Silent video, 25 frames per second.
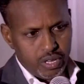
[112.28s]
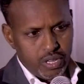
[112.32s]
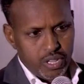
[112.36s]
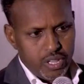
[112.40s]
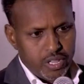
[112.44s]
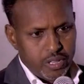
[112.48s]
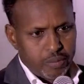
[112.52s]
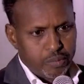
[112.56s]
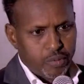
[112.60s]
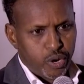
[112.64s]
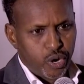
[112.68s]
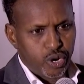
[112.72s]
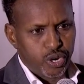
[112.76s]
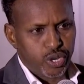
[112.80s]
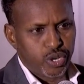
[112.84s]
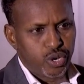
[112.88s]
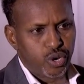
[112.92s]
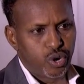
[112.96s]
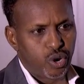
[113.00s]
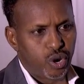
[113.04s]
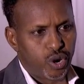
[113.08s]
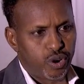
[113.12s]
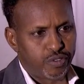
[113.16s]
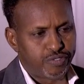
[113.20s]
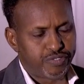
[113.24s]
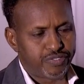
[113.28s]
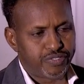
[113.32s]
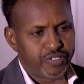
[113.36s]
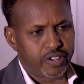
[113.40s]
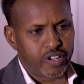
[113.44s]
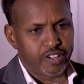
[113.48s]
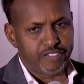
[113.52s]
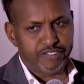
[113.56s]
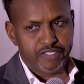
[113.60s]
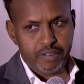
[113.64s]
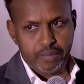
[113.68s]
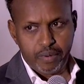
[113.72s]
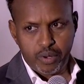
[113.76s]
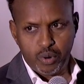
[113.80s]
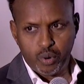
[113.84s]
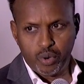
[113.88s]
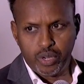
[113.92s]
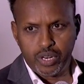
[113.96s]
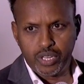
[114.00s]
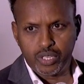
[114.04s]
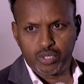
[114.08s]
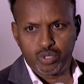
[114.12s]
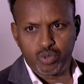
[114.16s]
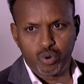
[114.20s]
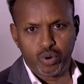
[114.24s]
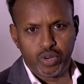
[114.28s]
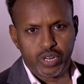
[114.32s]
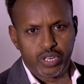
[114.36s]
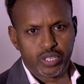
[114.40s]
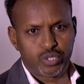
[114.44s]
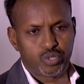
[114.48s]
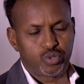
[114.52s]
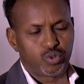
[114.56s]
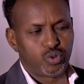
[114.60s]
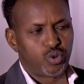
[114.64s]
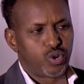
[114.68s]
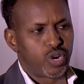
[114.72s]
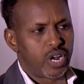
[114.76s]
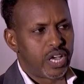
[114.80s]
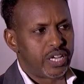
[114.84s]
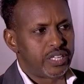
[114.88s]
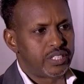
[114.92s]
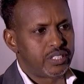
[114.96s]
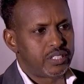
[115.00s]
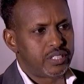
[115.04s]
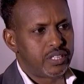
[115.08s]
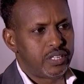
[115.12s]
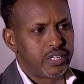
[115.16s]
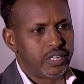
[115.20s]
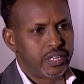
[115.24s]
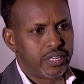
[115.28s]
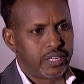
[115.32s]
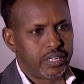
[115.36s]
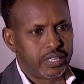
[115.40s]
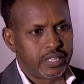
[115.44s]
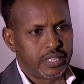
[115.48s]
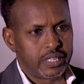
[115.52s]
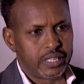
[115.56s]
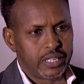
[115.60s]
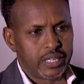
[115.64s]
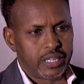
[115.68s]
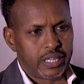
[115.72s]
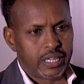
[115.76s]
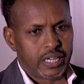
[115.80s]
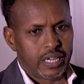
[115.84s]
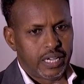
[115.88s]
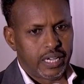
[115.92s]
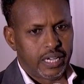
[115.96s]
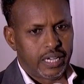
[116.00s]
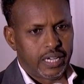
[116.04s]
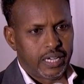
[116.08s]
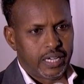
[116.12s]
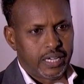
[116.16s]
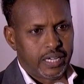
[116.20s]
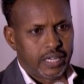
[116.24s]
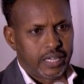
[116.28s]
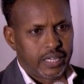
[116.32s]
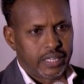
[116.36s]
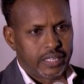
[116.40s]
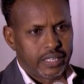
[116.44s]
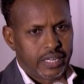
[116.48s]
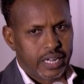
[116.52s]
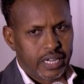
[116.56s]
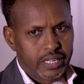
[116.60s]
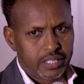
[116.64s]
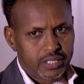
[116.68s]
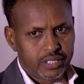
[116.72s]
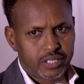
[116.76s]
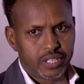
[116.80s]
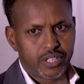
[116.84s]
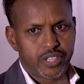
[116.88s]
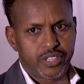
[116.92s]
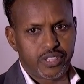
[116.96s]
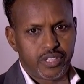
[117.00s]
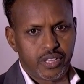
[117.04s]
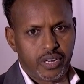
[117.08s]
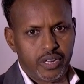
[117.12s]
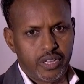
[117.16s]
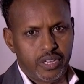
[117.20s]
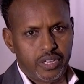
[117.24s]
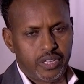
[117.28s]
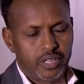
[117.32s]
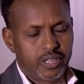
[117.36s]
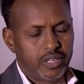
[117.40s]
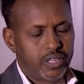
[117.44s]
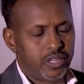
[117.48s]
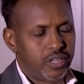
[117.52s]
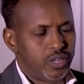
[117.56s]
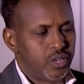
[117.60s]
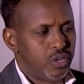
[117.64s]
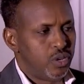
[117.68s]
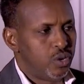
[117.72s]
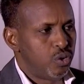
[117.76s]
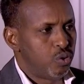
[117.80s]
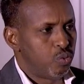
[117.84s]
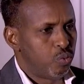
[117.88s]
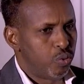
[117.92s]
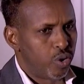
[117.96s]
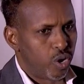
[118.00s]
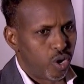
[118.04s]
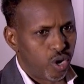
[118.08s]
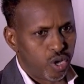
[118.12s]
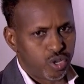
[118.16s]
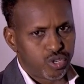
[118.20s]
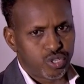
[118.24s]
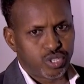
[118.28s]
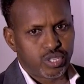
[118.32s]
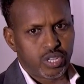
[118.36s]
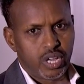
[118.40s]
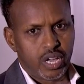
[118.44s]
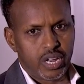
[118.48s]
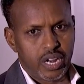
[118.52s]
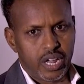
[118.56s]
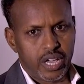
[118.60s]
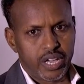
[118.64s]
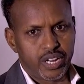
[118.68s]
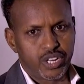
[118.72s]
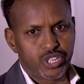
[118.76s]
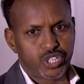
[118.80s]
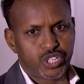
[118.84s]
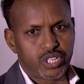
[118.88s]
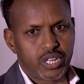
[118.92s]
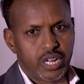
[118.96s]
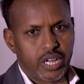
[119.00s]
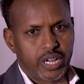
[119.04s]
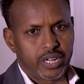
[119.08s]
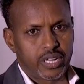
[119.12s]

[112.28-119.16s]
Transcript: In the morning of February 22, 1993, we lost an Irish